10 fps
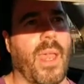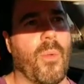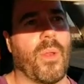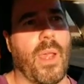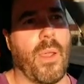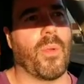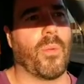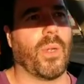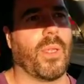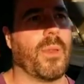I
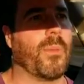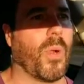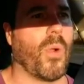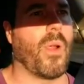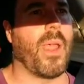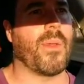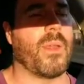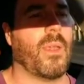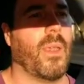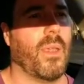would really program
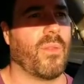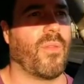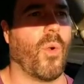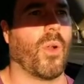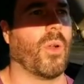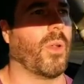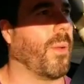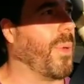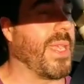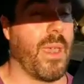it for
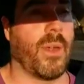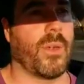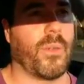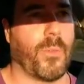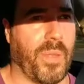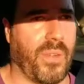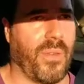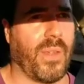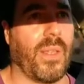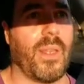a beginner
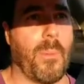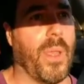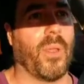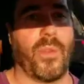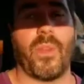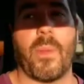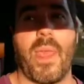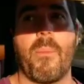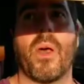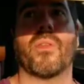specifically to build some of
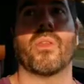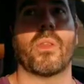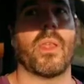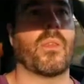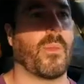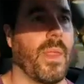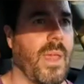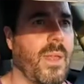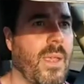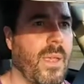that muscle, get some of
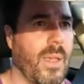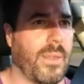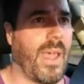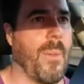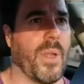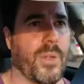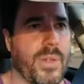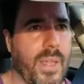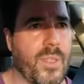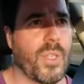that time under
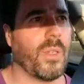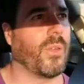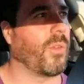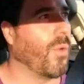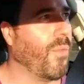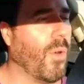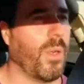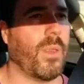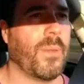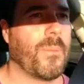tension and so forth.